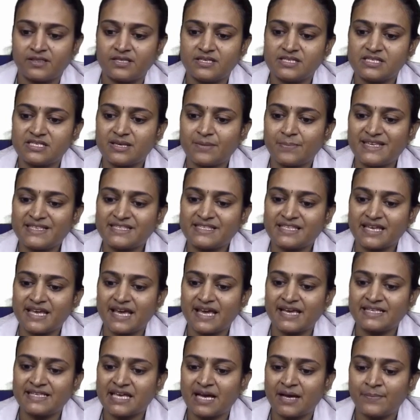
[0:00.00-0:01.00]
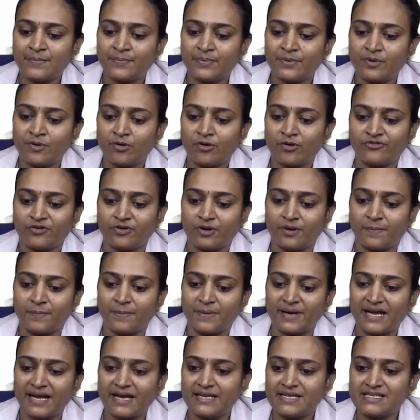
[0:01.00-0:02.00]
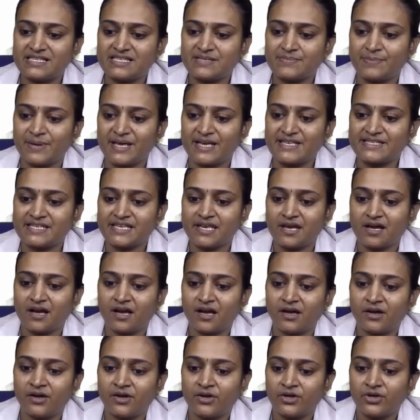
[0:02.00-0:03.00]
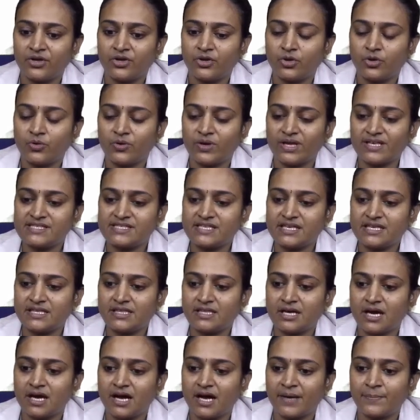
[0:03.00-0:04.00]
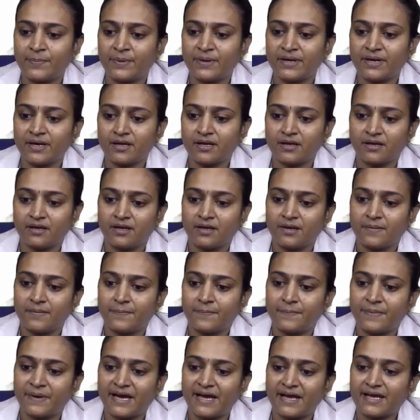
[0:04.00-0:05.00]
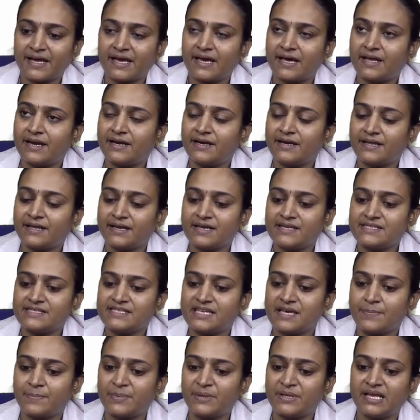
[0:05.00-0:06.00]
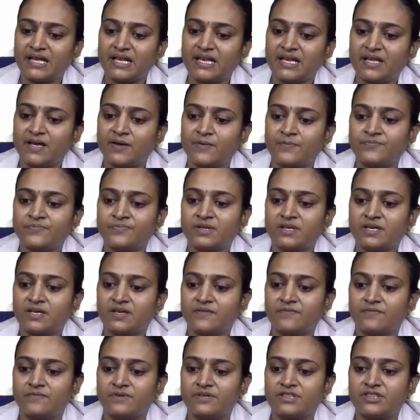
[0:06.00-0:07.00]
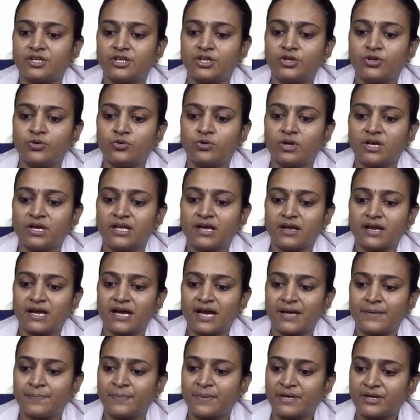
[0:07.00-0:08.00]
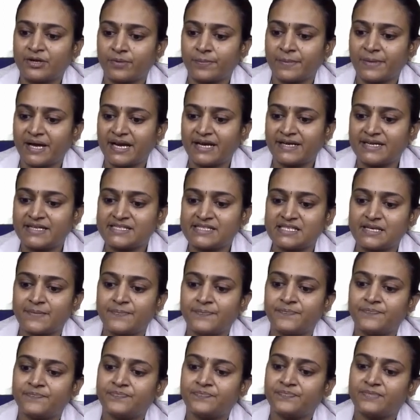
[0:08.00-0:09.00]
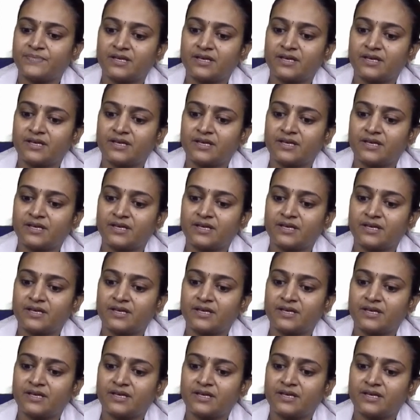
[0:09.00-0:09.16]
This is the best example of mild dysplasia. You can see the hyperparakeratinized epithelium with the nuclear hyperchromatism.